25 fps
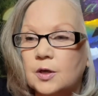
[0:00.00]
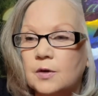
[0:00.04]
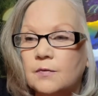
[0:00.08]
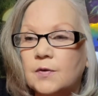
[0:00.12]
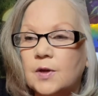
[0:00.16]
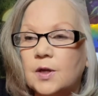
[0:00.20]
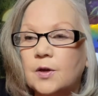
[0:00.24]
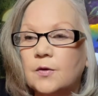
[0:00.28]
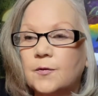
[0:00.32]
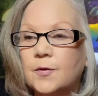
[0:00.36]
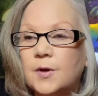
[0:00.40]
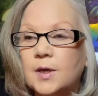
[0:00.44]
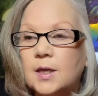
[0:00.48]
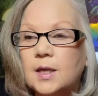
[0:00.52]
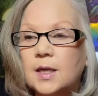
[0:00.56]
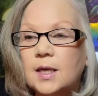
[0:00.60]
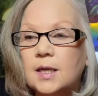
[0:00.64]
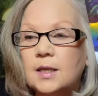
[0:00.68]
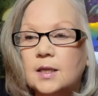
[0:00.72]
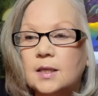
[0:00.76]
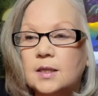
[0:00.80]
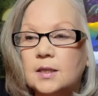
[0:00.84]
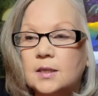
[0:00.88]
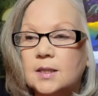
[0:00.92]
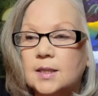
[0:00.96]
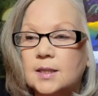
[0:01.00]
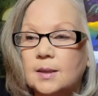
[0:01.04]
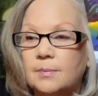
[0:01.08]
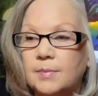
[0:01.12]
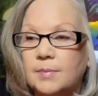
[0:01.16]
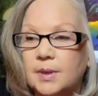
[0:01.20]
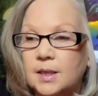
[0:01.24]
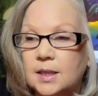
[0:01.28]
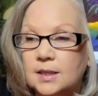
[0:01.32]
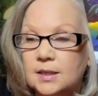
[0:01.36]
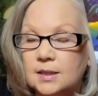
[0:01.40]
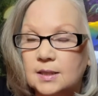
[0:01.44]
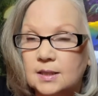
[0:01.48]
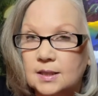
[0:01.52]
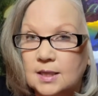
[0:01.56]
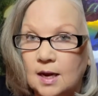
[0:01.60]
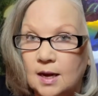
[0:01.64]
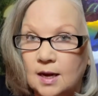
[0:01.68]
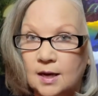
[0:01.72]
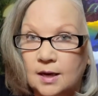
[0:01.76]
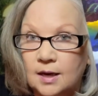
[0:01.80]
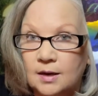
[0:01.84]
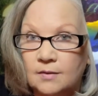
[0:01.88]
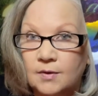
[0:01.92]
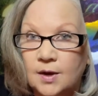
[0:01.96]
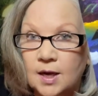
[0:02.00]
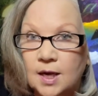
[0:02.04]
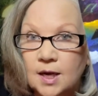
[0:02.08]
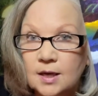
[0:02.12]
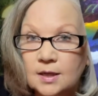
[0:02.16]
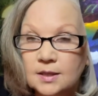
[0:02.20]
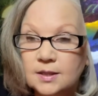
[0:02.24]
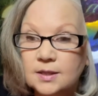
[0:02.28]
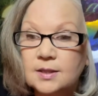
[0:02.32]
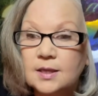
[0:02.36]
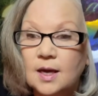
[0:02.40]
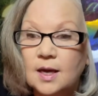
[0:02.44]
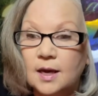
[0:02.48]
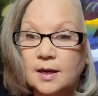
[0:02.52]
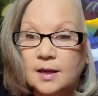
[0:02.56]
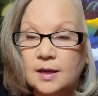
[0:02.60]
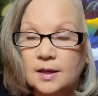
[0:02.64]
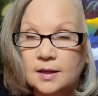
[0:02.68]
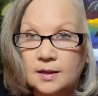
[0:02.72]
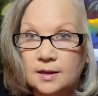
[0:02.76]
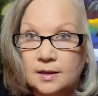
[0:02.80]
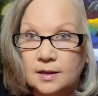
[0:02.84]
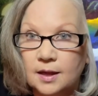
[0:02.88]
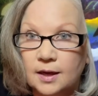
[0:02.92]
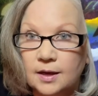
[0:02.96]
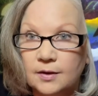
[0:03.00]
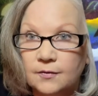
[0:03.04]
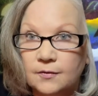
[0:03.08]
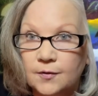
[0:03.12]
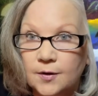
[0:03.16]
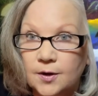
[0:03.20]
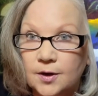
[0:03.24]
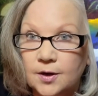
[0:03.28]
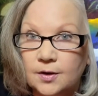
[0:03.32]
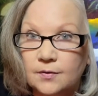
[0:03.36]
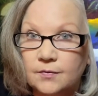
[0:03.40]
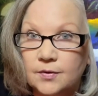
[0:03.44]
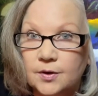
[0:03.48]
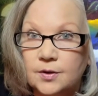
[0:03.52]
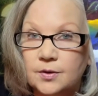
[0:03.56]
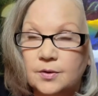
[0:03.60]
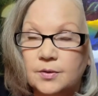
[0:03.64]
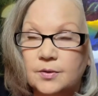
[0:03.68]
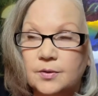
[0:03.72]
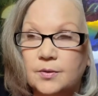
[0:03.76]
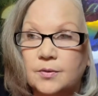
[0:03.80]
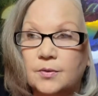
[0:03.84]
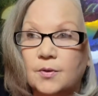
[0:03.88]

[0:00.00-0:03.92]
If you feel like that somebody is kind of sucking the life out of you,